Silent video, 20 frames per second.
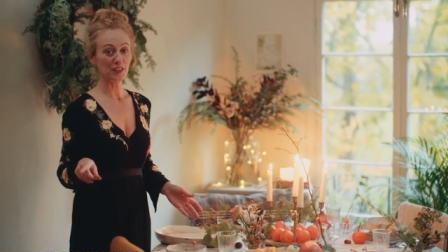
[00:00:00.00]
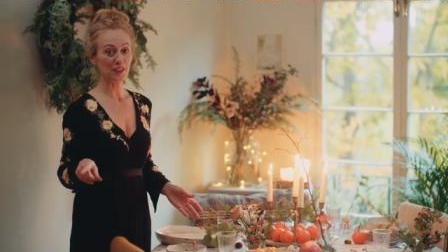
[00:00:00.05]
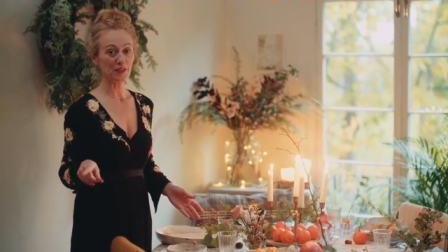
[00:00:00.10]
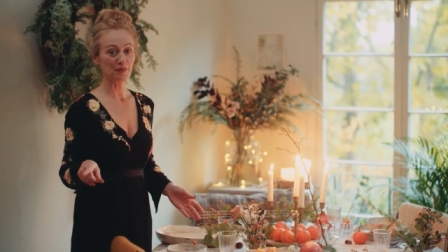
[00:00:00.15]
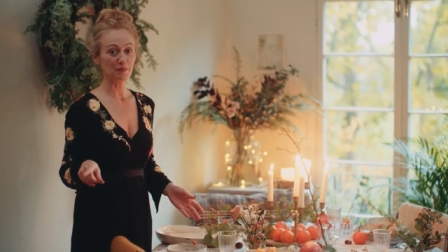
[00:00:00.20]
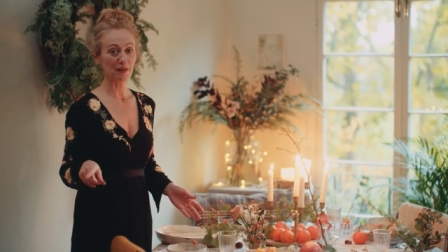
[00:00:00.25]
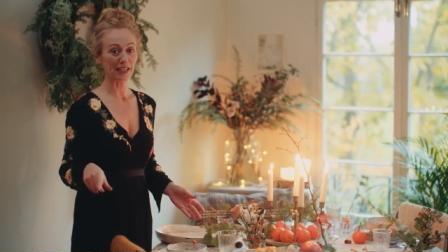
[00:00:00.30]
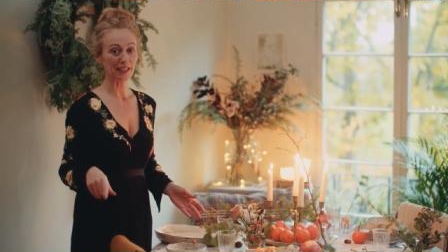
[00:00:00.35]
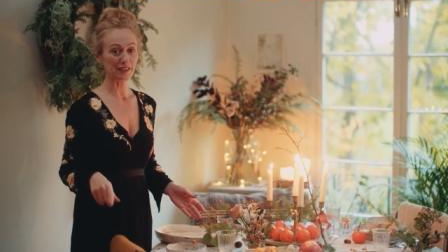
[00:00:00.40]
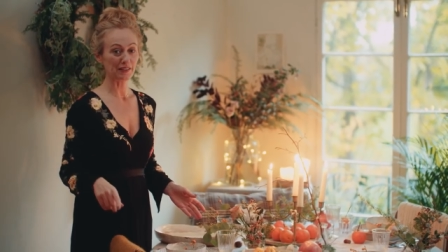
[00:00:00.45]
to
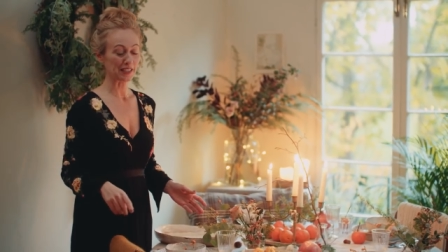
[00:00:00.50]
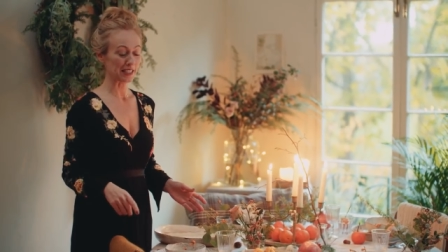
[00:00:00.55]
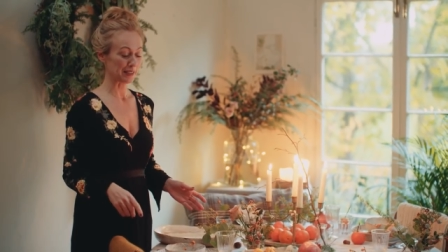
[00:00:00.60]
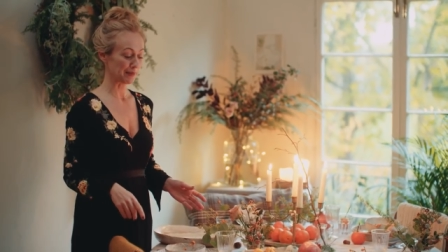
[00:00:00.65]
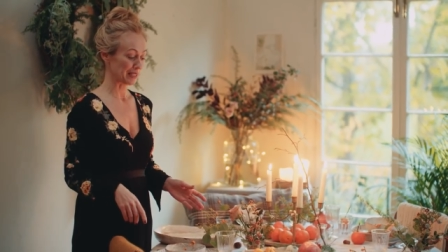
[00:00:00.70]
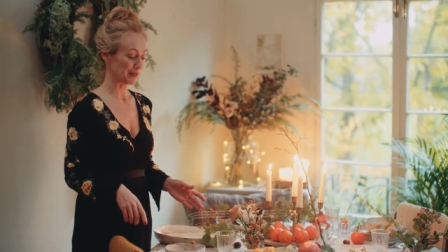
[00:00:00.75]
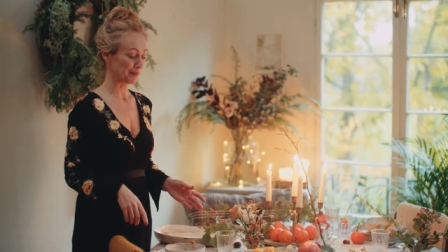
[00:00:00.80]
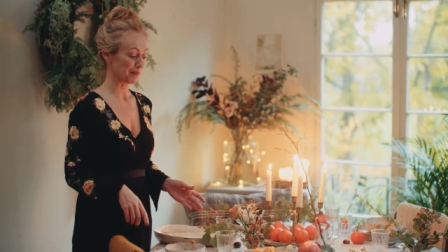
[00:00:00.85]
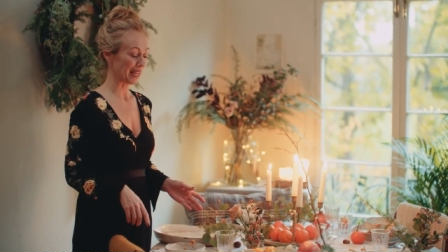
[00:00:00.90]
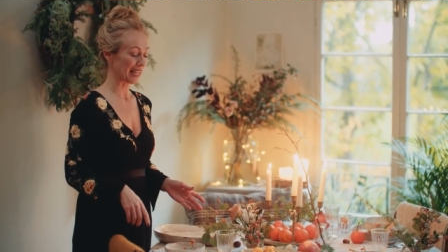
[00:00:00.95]
my
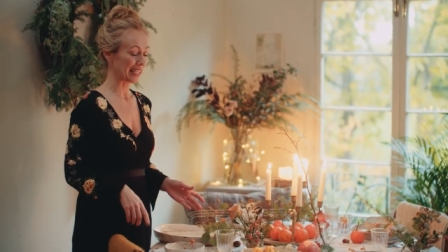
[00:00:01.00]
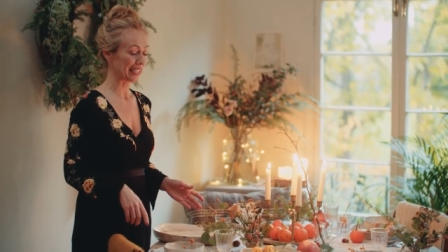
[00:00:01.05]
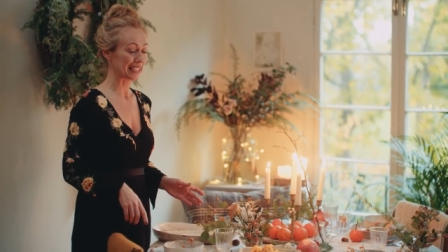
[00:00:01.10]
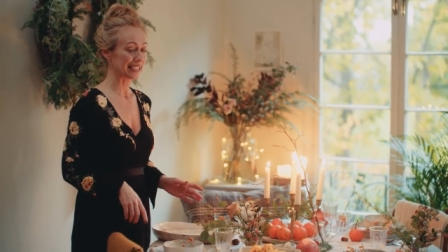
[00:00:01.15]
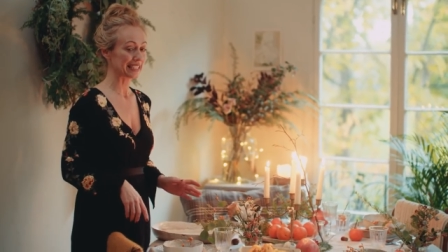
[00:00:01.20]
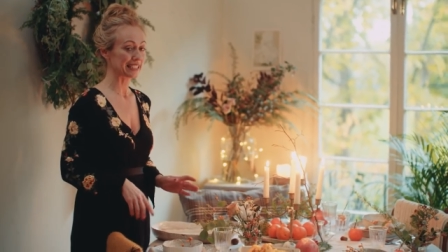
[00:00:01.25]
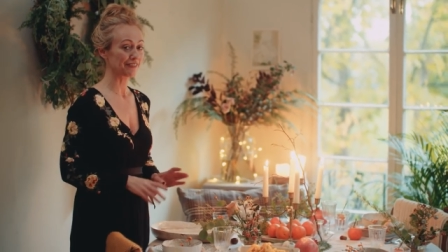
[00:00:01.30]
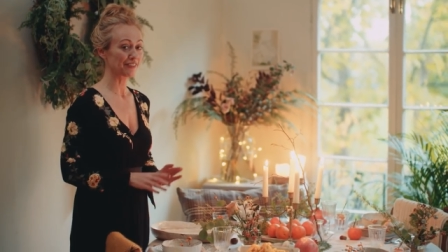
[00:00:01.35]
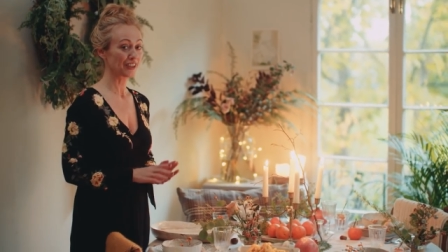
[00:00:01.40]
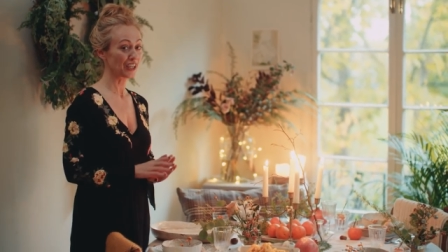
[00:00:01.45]
Christmas
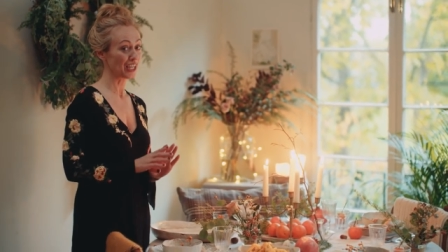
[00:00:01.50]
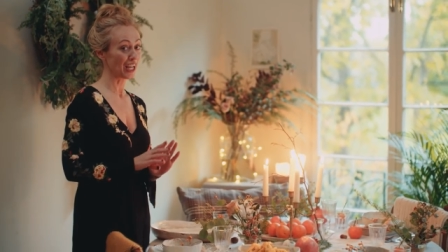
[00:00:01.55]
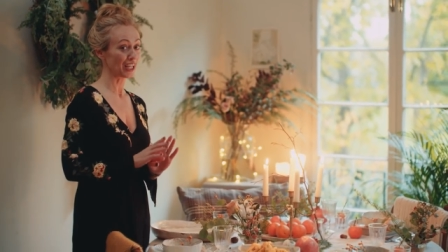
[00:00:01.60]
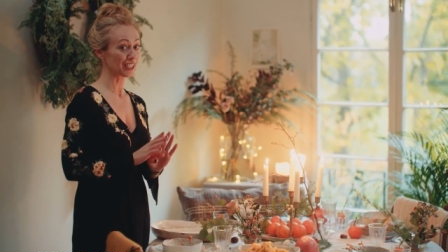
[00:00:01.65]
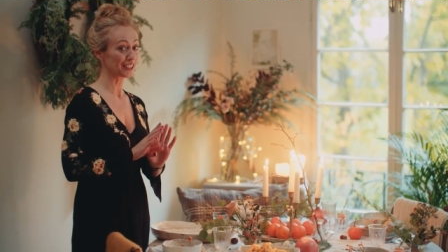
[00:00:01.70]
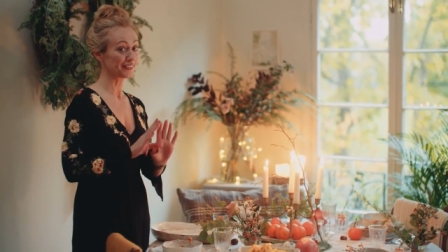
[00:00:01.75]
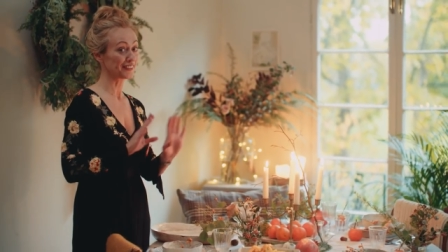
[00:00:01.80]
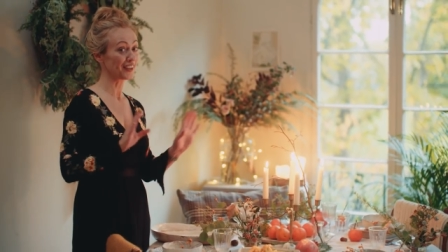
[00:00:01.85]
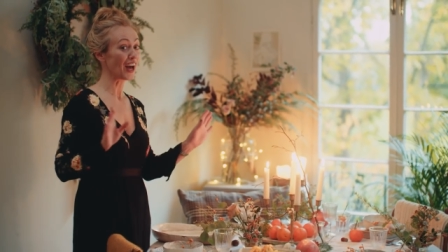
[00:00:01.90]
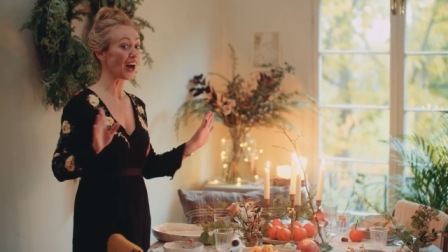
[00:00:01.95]
playlist for
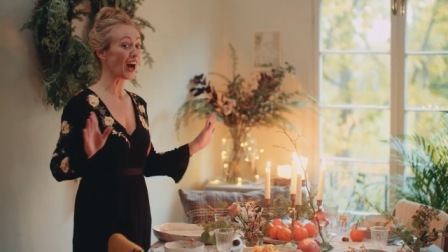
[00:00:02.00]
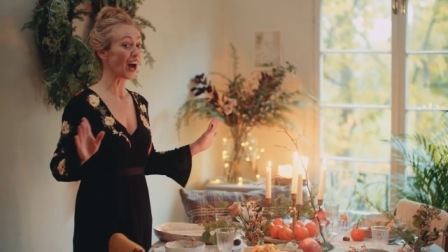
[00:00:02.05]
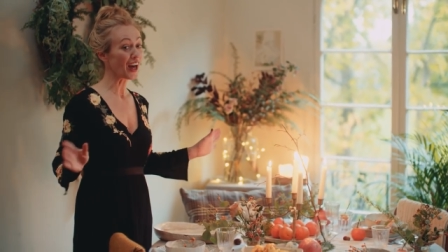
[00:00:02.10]
lots of